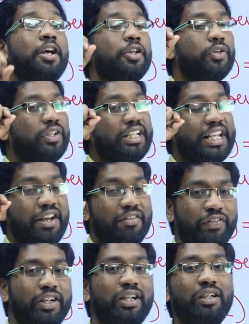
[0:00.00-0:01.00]
you
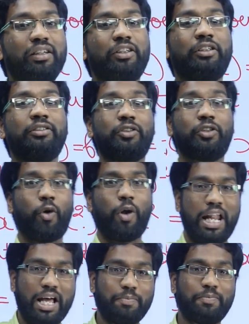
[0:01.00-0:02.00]
never
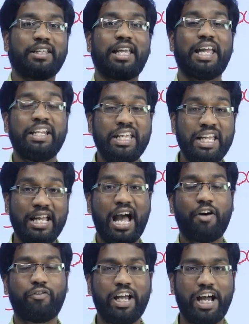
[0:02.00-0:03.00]
collapse any
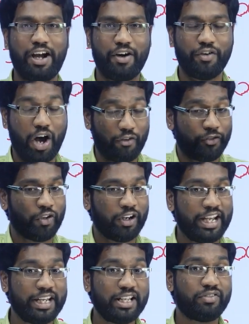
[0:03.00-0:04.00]
of your
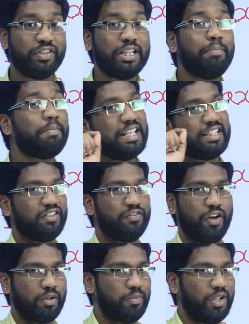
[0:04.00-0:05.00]
ideas with the basic
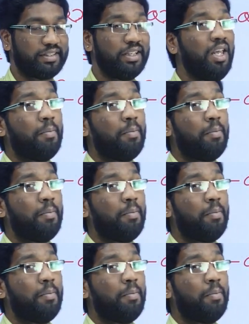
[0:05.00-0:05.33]
formulas,